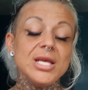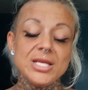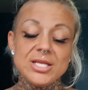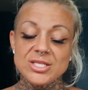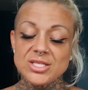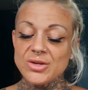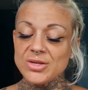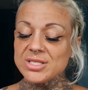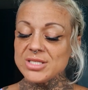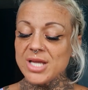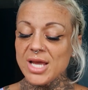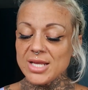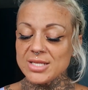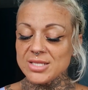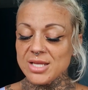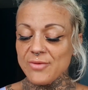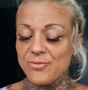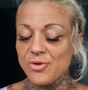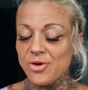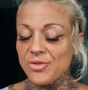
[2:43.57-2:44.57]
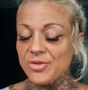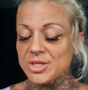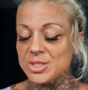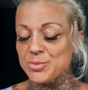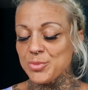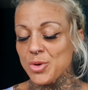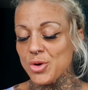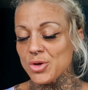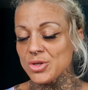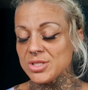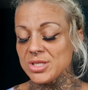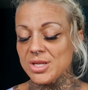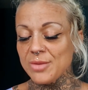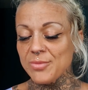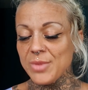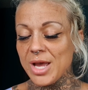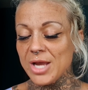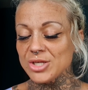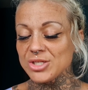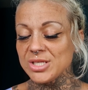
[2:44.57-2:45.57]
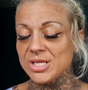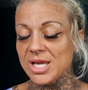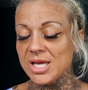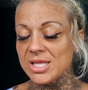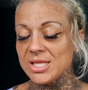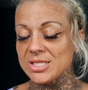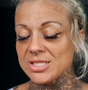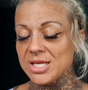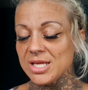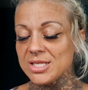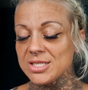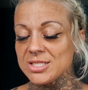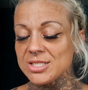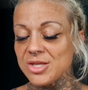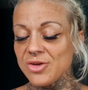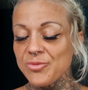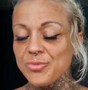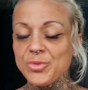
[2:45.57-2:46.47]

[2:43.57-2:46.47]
So it's nice that I've got this box and I'm actually getting this kind of stuff.